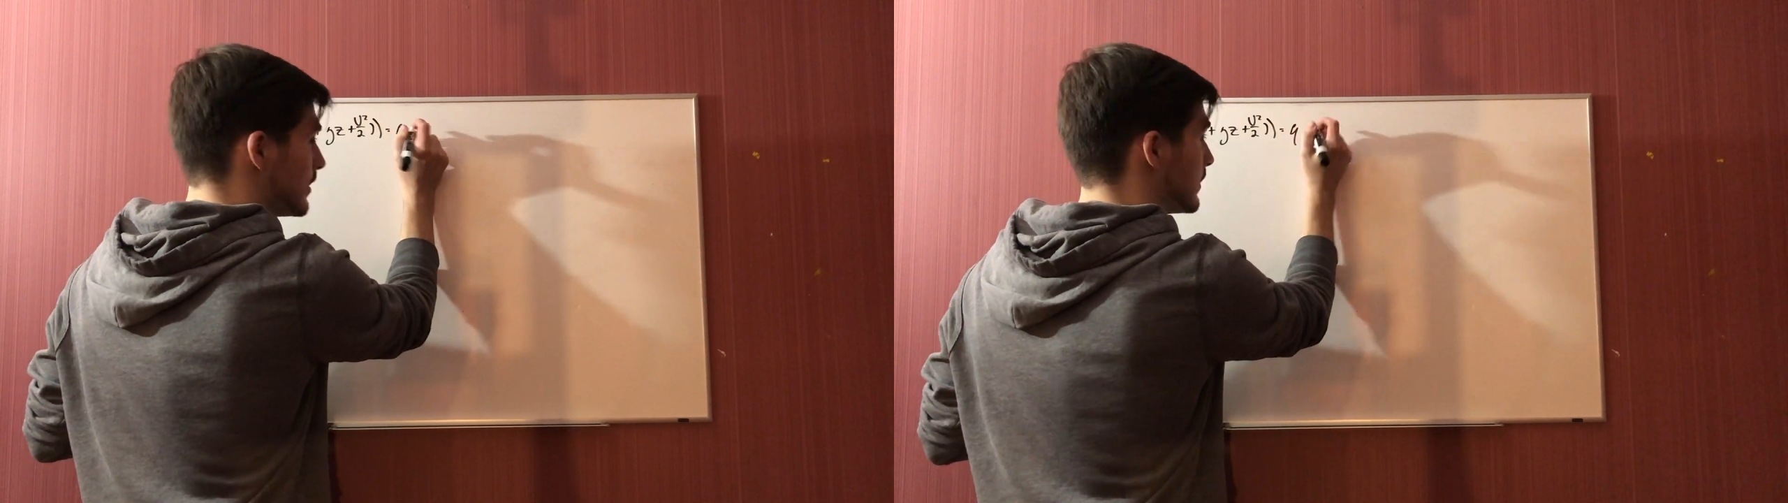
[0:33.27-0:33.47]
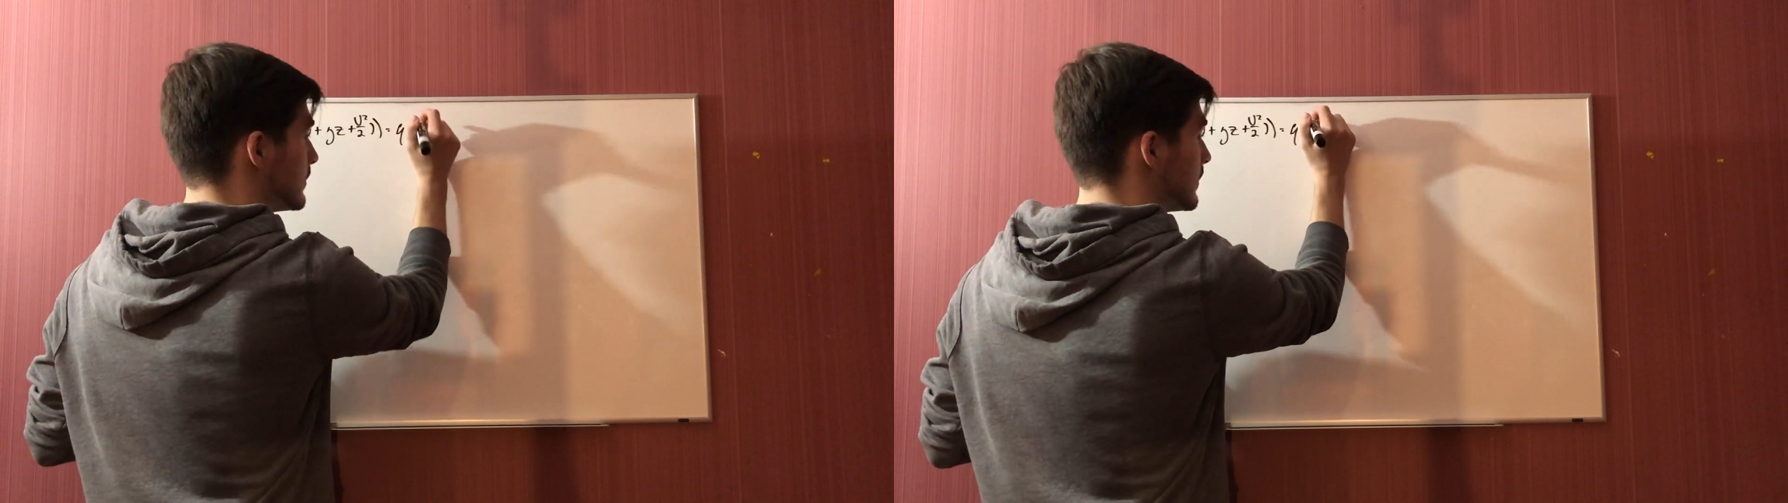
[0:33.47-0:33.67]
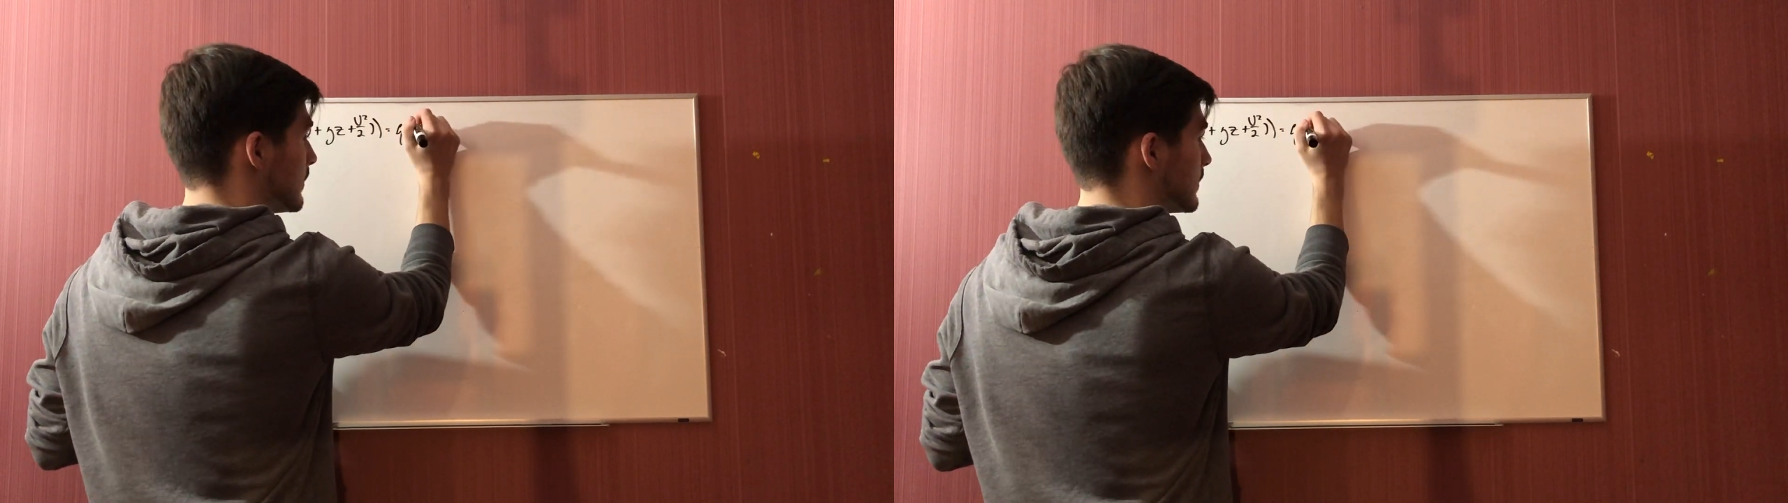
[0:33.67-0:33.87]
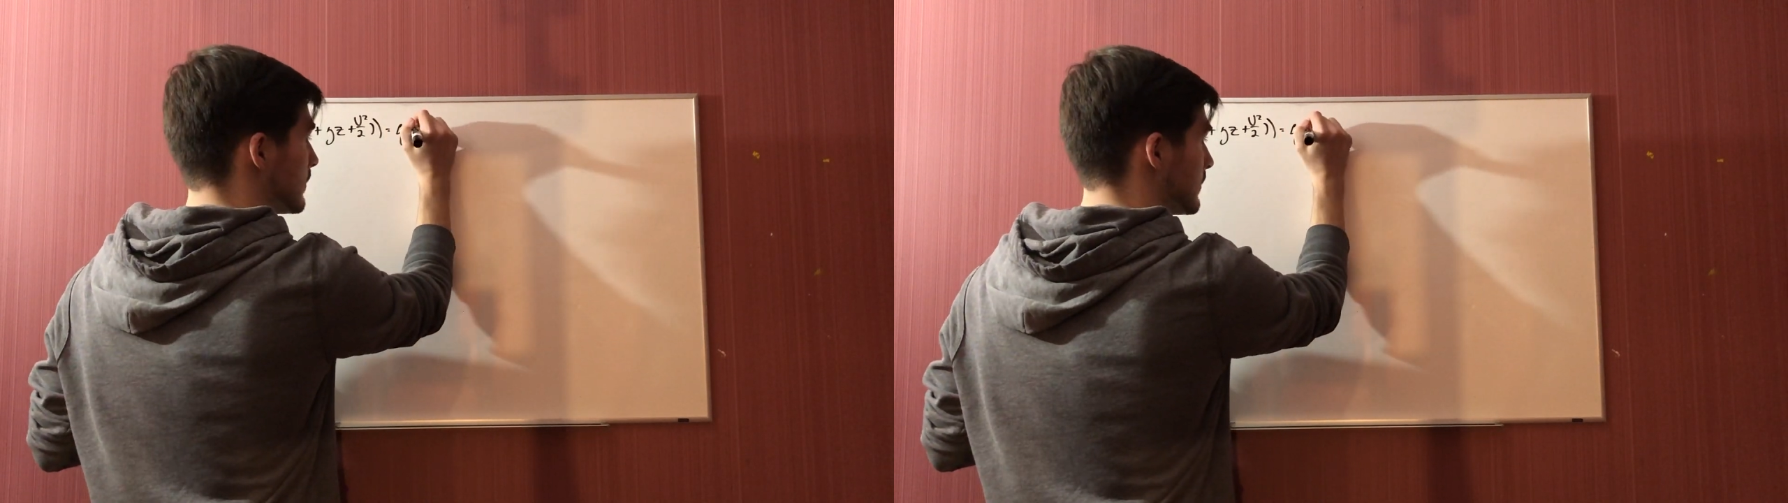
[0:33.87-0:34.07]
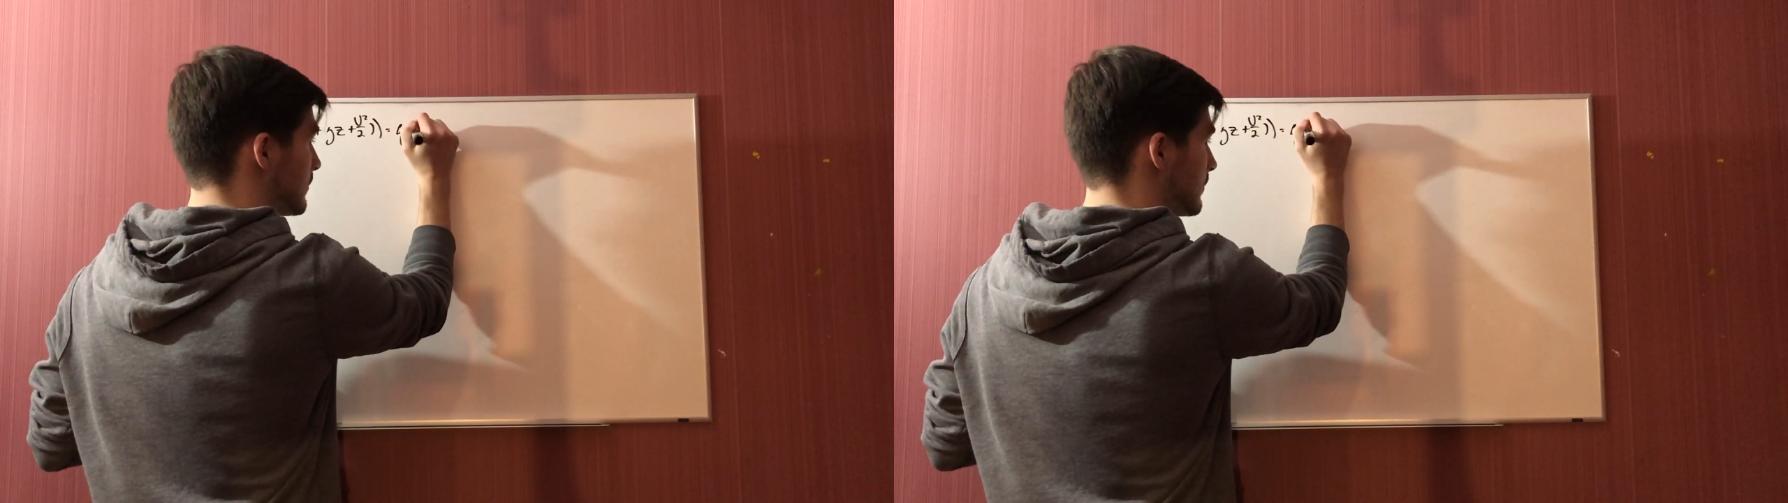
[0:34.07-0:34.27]
added to the
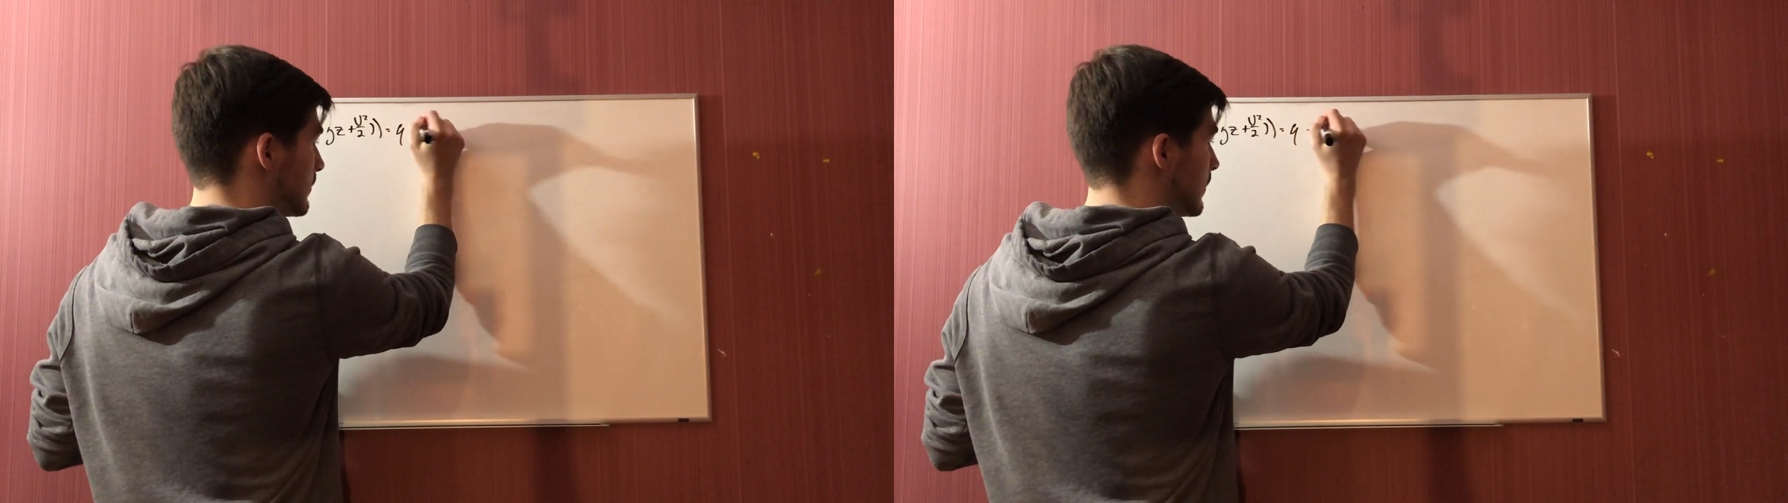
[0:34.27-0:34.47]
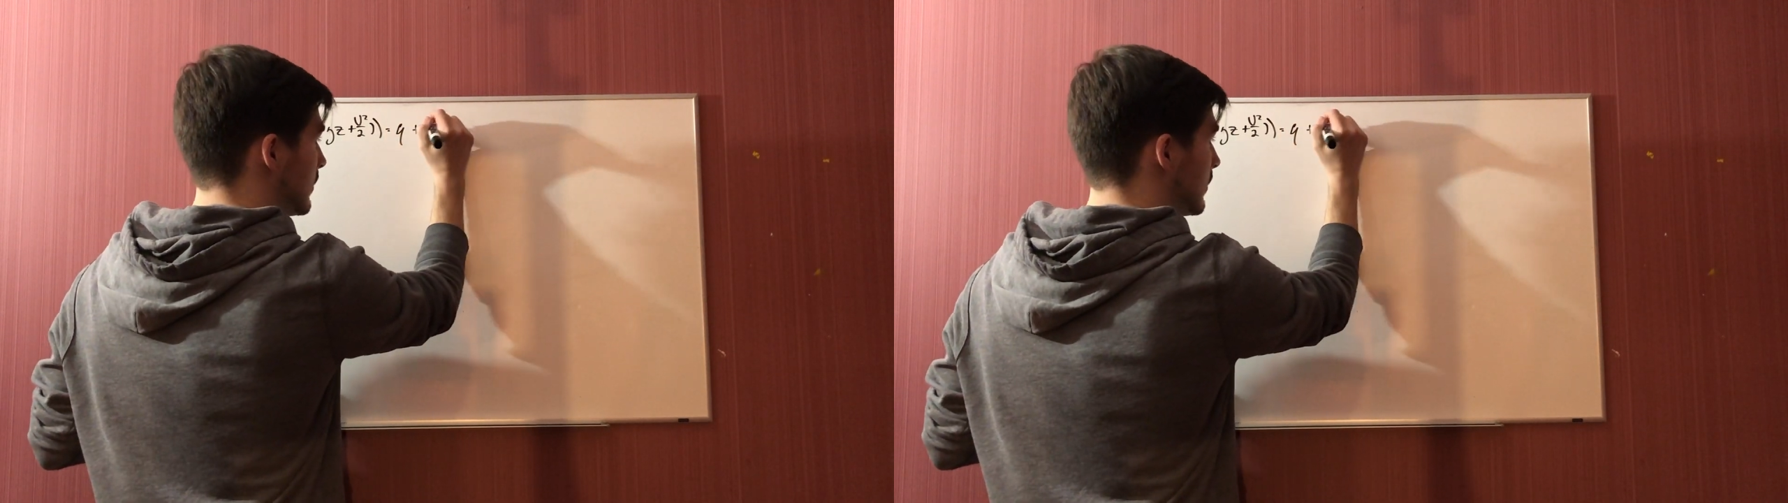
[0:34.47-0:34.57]
system